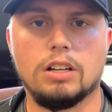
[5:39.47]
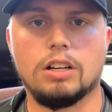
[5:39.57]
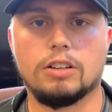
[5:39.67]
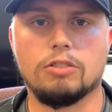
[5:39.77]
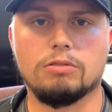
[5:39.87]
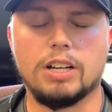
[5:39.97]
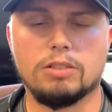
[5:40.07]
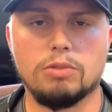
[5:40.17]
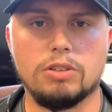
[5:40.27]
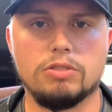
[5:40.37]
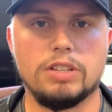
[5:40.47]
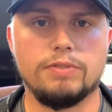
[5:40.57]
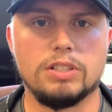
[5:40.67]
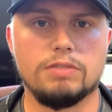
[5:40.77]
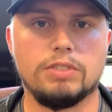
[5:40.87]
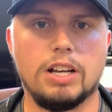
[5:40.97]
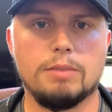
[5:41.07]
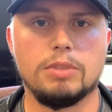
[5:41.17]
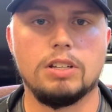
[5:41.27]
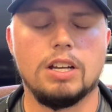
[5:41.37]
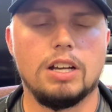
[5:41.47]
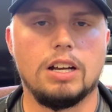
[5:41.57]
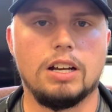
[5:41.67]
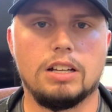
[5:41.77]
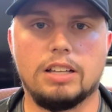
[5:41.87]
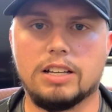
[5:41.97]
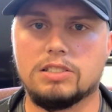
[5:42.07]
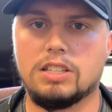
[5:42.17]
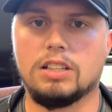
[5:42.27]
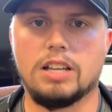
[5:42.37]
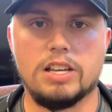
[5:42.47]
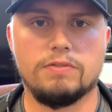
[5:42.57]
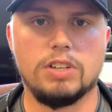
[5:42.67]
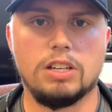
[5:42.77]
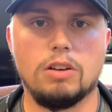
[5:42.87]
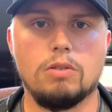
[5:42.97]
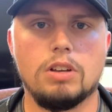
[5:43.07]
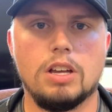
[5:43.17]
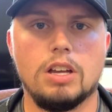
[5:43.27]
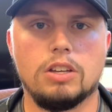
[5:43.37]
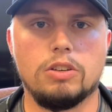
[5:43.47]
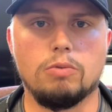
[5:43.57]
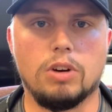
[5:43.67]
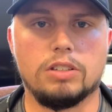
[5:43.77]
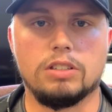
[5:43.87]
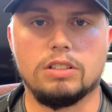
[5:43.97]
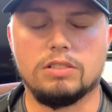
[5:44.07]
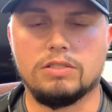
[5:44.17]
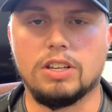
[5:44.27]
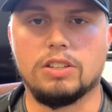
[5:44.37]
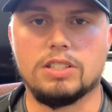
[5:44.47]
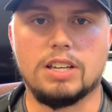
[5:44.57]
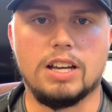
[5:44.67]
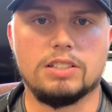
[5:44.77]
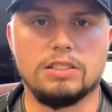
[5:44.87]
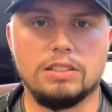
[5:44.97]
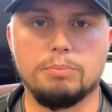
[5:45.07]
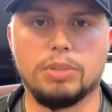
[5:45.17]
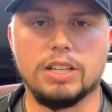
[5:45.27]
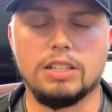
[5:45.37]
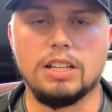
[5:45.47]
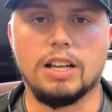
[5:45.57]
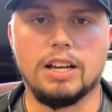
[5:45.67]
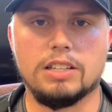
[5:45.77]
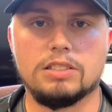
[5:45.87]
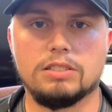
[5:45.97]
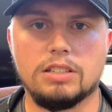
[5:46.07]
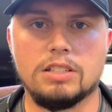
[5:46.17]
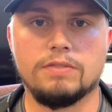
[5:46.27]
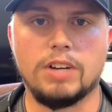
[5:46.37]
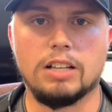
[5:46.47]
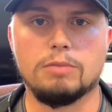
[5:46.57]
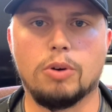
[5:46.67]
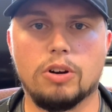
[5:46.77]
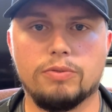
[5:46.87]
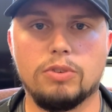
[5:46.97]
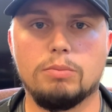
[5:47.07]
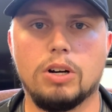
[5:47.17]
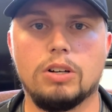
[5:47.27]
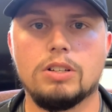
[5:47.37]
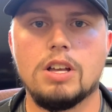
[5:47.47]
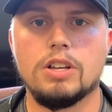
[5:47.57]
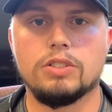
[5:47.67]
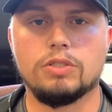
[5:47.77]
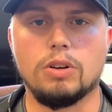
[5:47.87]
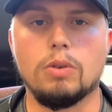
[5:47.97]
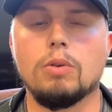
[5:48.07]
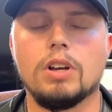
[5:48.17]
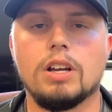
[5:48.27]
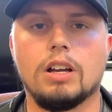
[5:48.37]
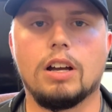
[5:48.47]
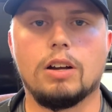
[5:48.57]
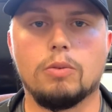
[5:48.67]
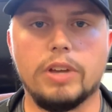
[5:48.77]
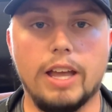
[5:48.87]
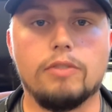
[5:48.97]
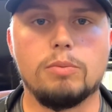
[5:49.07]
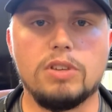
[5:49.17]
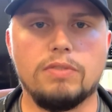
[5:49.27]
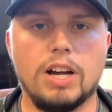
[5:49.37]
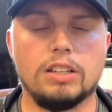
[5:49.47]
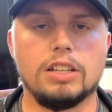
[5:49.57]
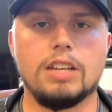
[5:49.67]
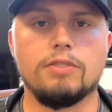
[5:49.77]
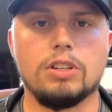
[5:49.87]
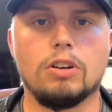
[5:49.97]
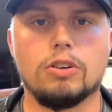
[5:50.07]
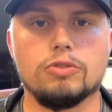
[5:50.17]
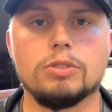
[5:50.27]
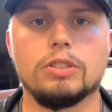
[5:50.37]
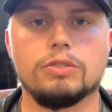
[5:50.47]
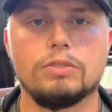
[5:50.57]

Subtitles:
correct with your defensive lineman. Like I said in the last video, you want to tell these guys that playing D-line is a violent part of football, so we have to be violent even in our drills.